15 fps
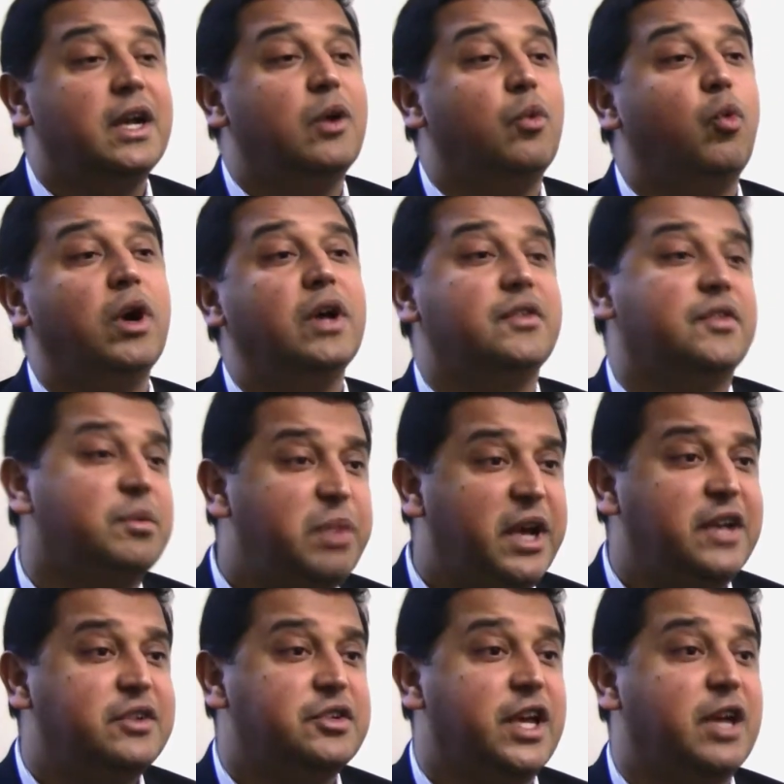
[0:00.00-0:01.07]
Was the
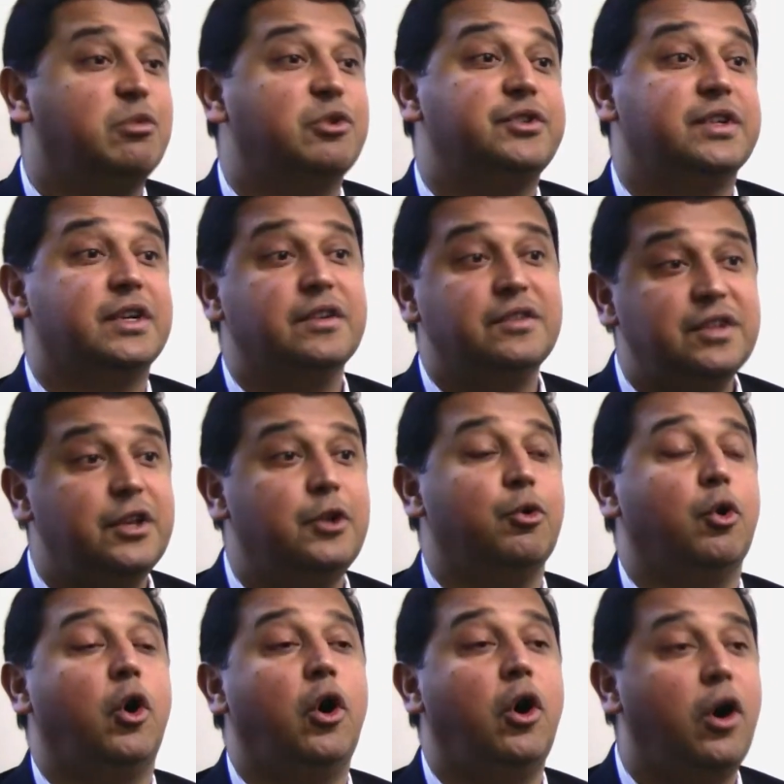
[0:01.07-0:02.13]
patient able to
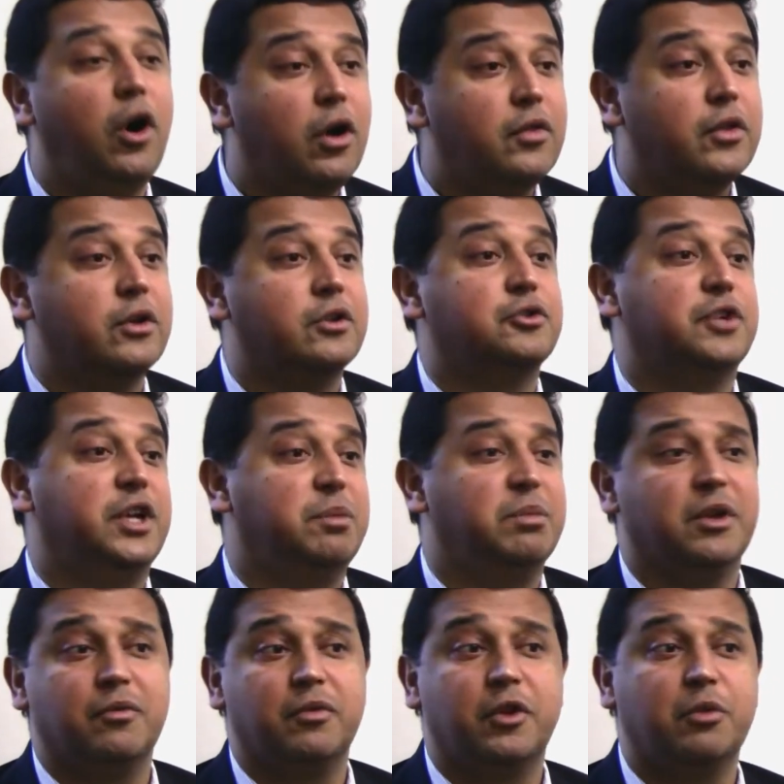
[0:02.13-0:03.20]
continue all their
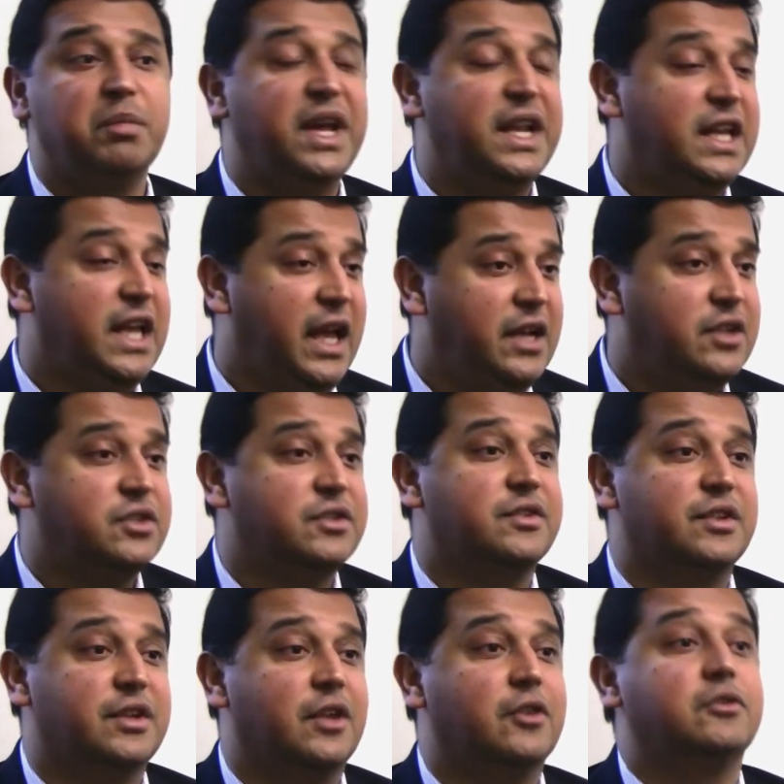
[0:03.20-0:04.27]
treatment, their medications
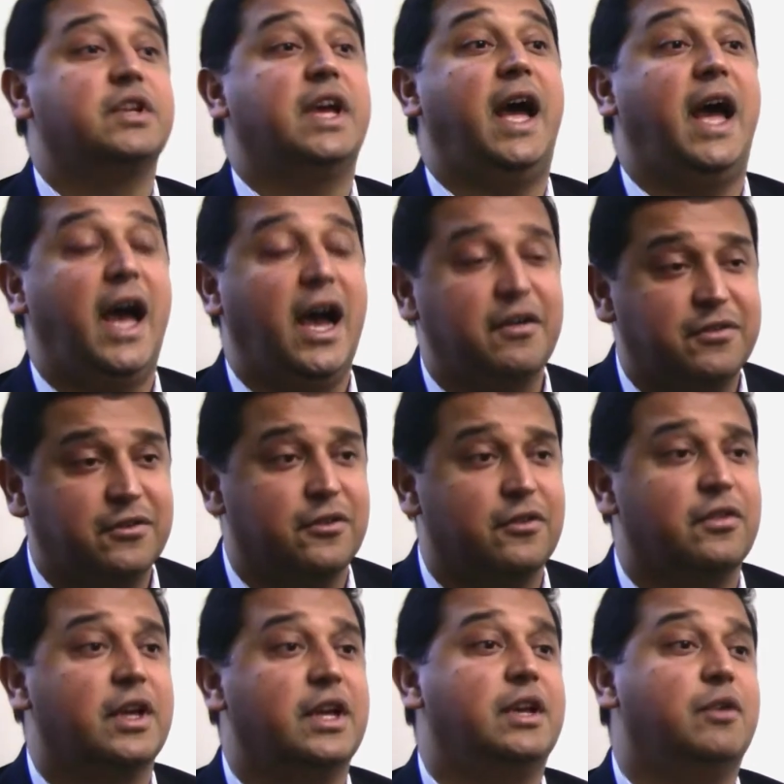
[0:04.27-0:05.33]
and others,
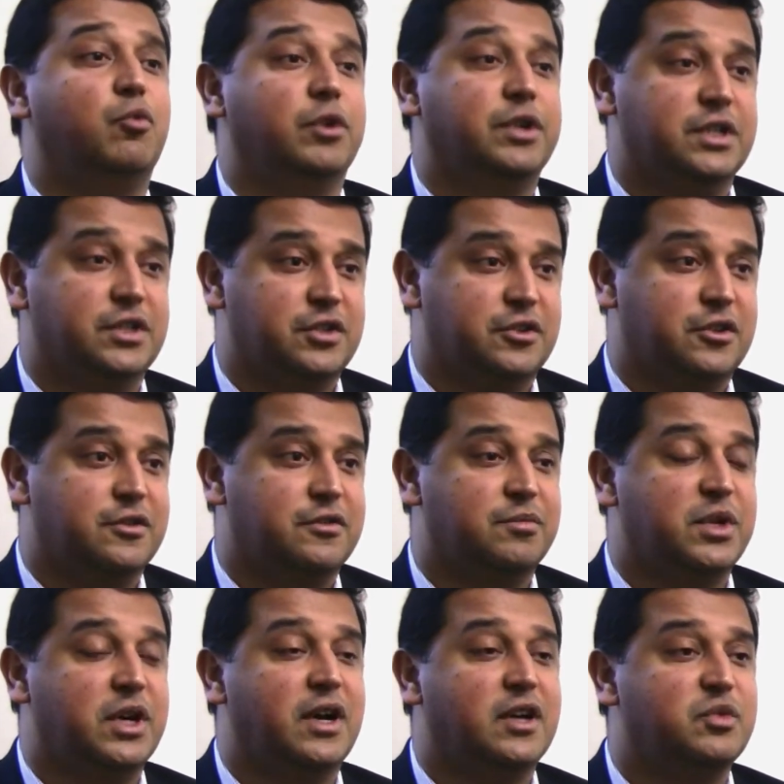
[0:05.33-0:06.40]
after they were discharged from
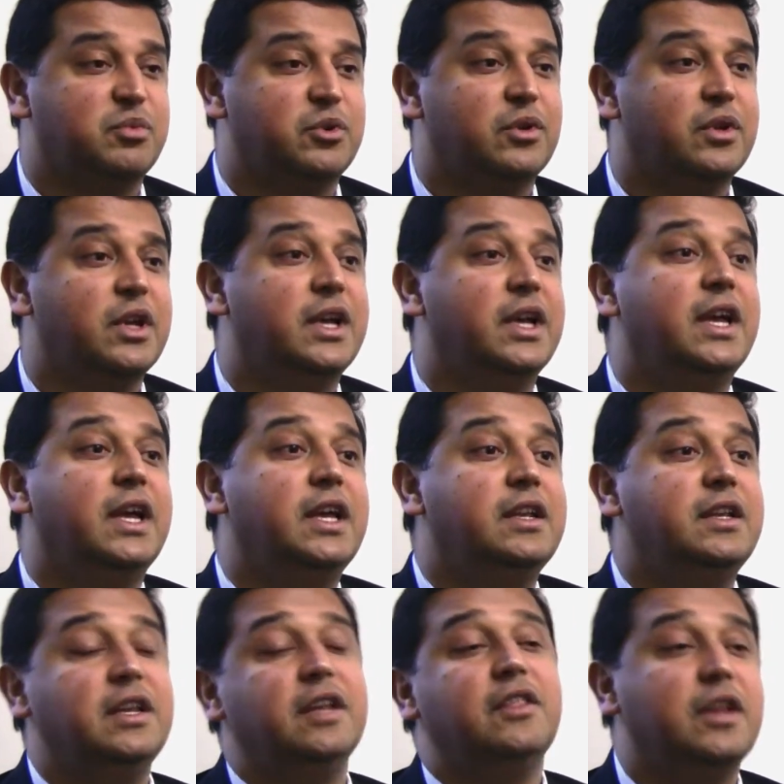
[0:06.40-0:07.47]
the hospital?
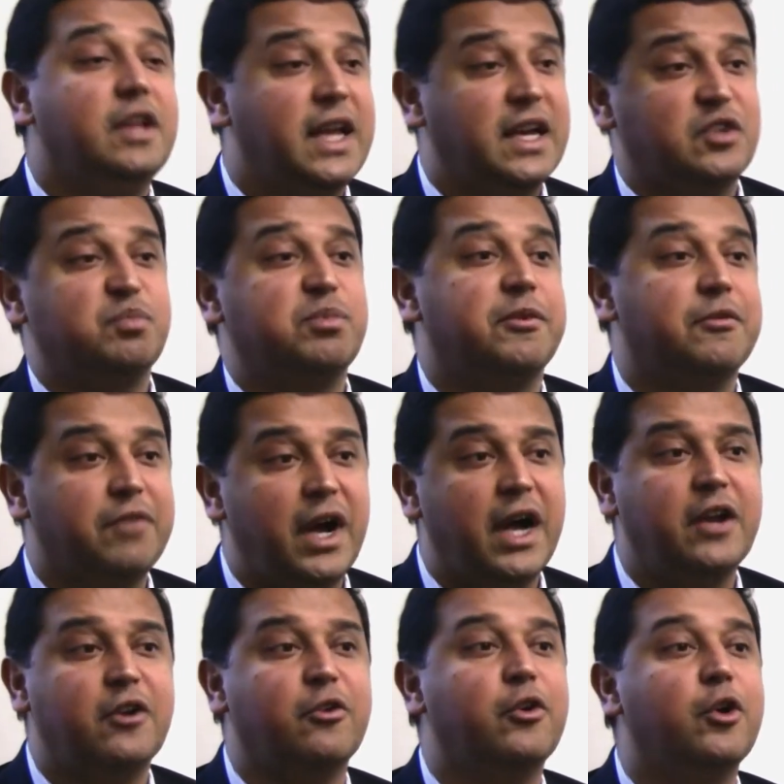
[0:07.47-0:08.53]
Did the next
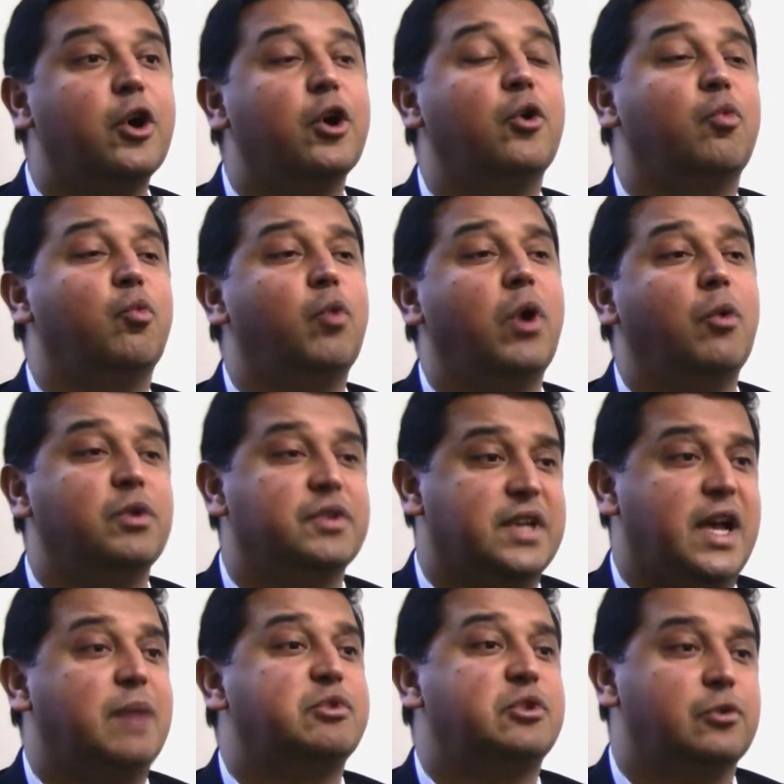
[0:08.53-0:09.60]
provider know what was
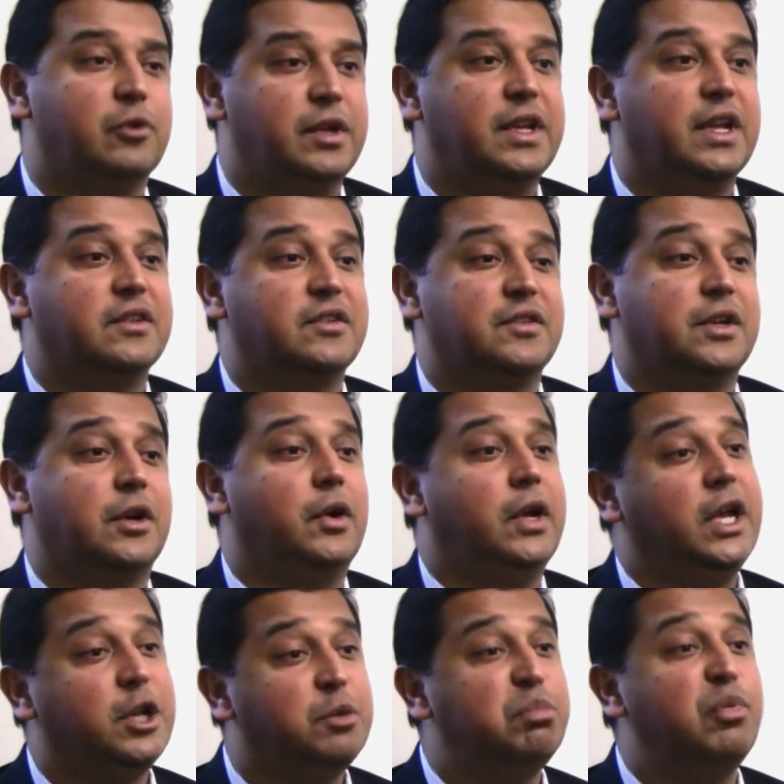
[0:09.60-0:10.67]
absolutely
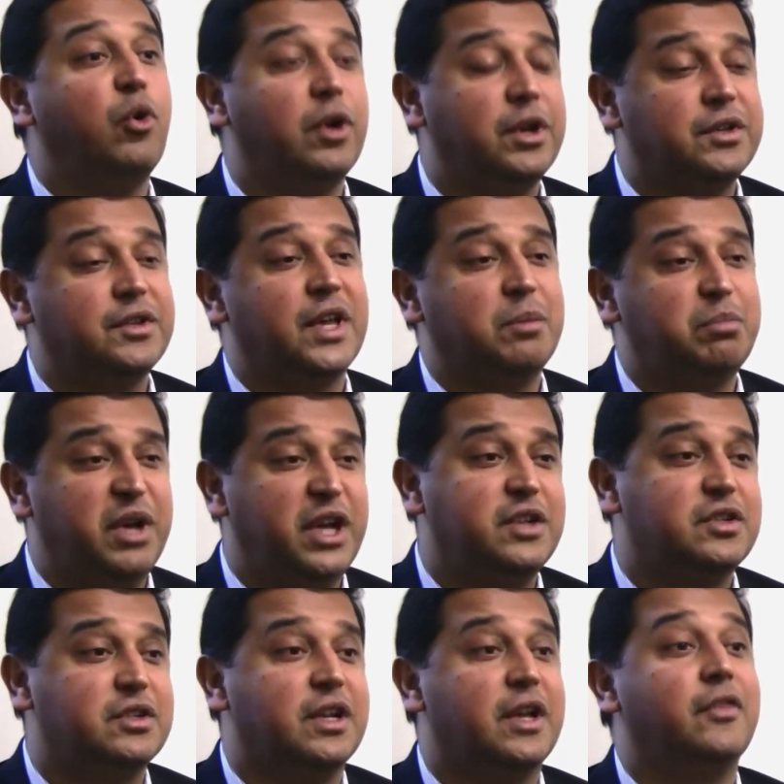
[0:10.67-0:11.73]
necessary and important to that
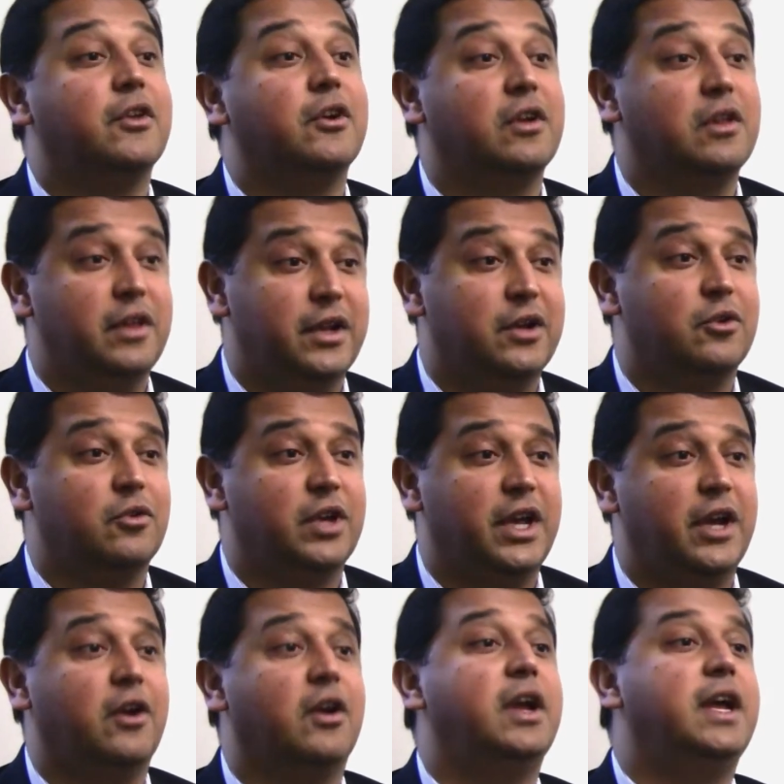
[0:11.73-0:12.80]
patient and their clinical
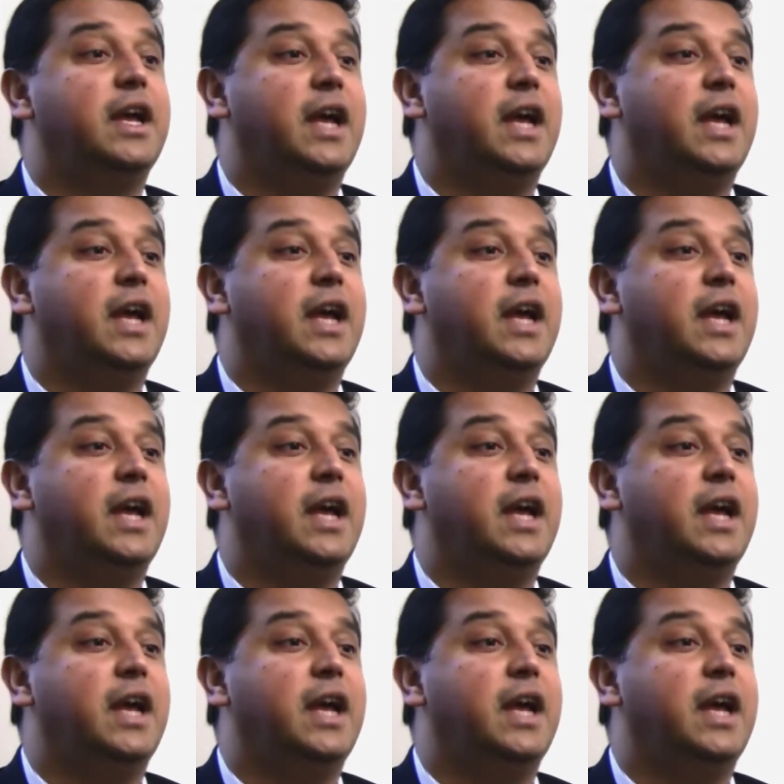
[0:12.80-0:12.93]
care